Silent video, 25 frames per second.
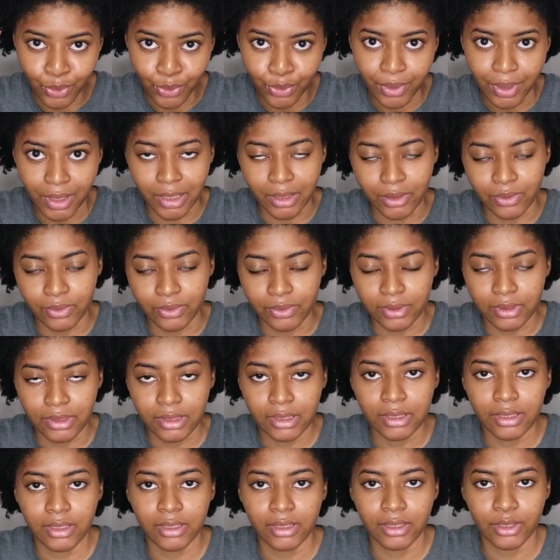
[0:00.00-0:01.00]
look
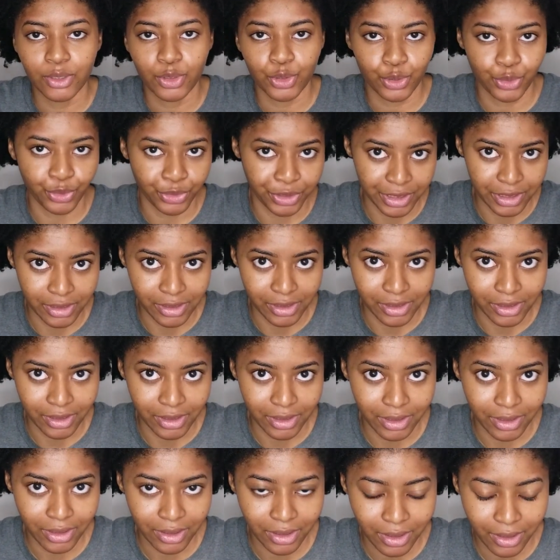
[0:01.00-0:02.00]
crazy.
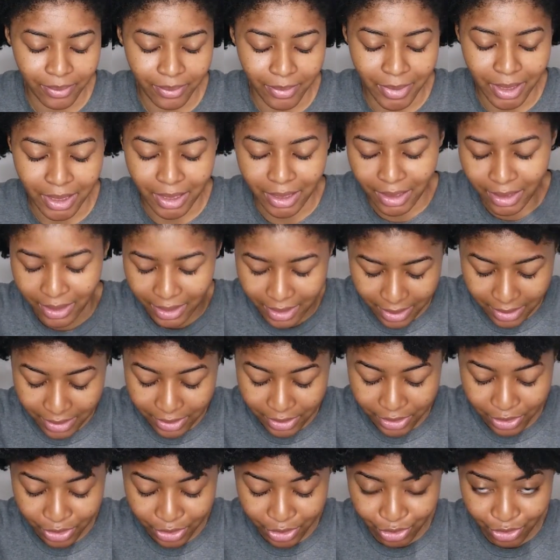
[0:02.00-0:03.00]
My hair is
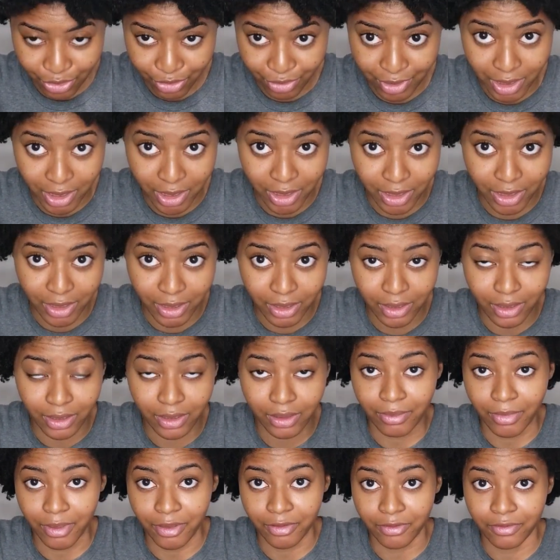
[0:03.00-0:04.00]
dry, my
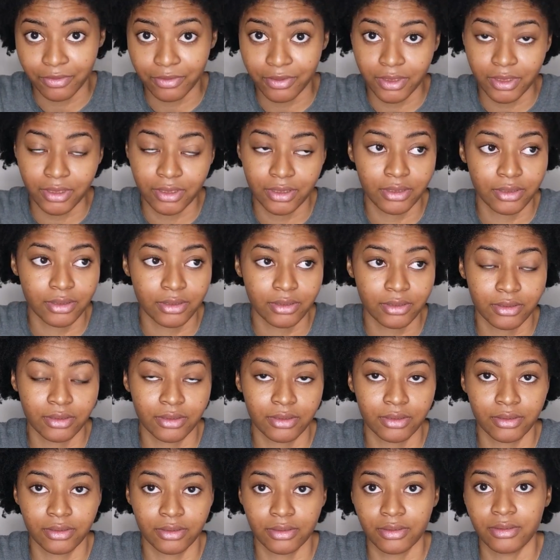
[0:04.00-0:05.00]
face is
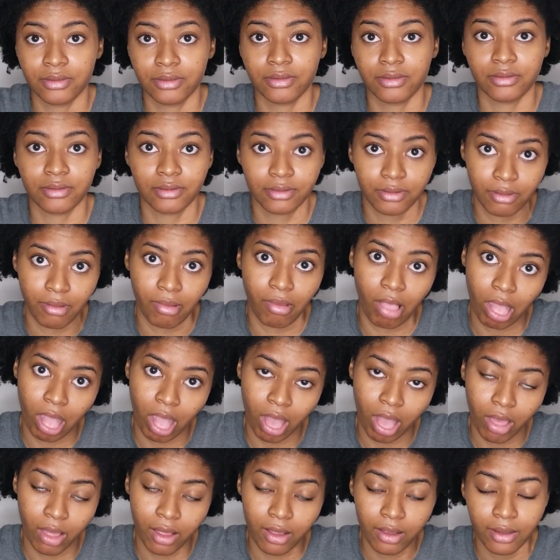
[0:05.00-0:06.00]
well.
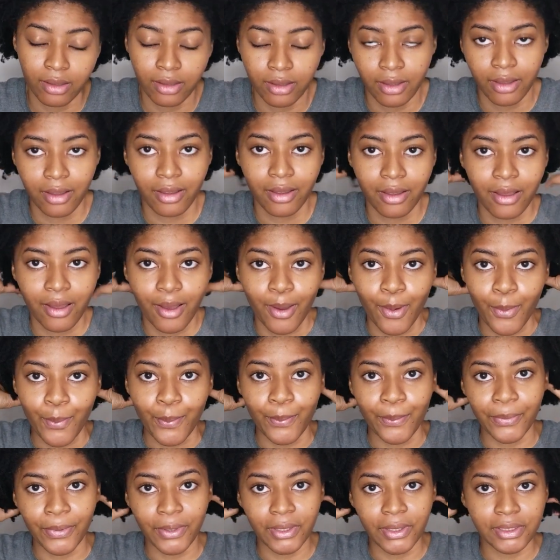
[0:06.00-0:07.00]

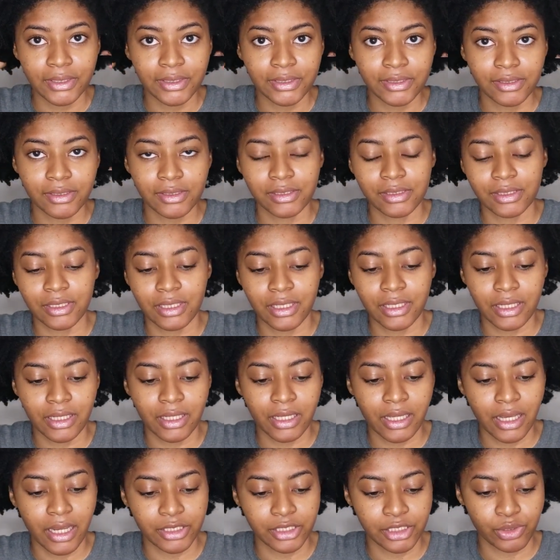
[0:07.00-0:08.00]
But today I
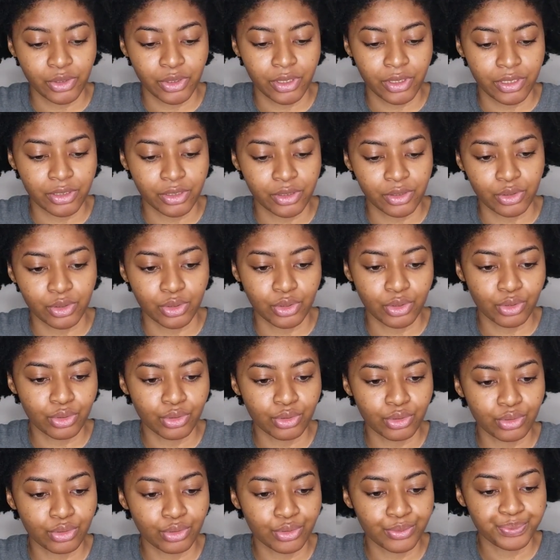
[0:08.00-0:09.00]
just wanted to do
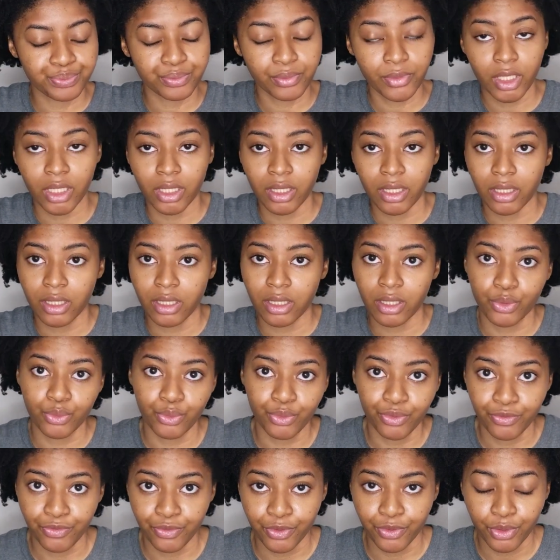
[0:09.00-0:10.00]
a
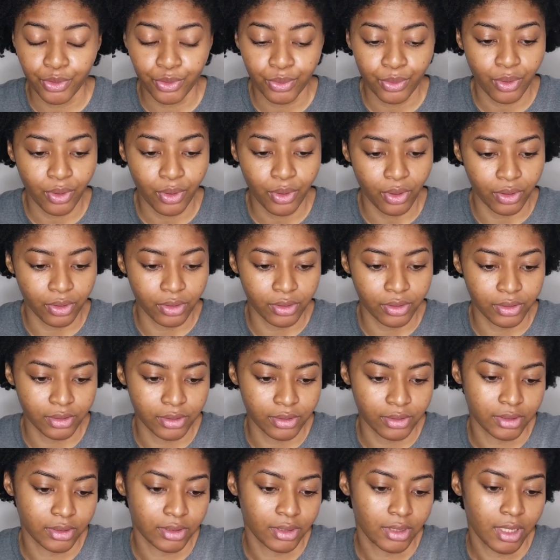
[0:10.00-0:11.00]
review on
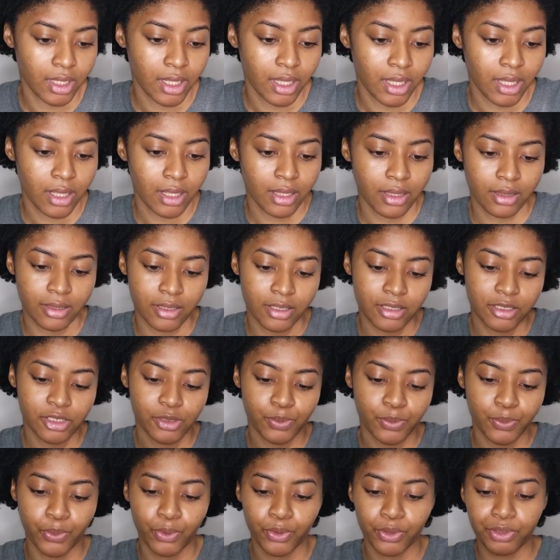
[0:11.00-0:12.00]
this
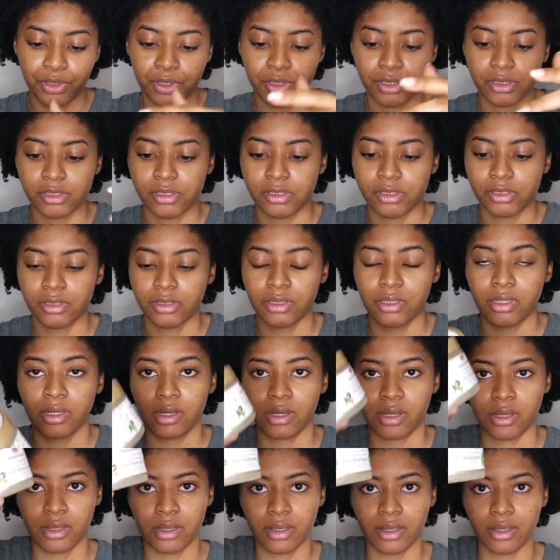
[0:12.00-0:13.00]
product
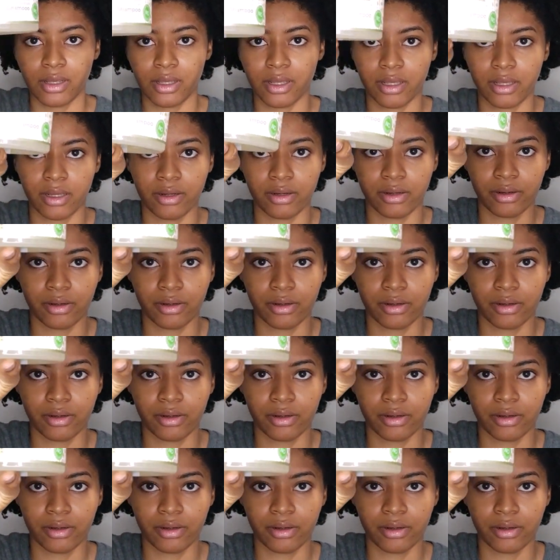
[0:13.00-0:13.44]
here.